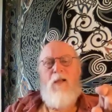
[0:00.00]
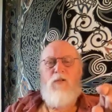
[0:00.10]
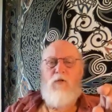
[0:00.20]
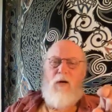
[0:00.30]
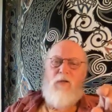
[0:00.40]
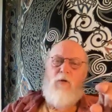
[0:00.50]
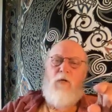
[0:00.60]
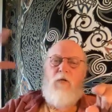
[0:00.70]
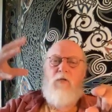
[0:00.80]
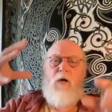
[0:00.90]
So I took
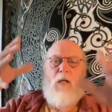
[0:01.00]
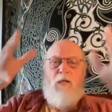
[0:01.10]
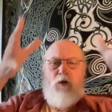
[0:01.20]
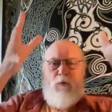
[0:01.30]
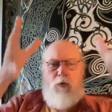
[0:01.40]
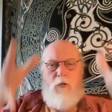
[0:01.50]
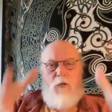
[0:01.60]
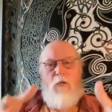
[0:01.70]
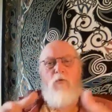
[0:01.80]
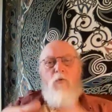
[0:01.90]
his knowledge, put
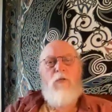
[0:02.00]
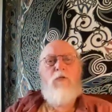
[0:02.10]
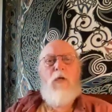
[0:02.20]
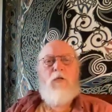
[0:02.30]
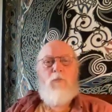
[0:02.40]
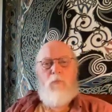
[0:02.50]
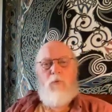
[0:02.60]
it into an assessment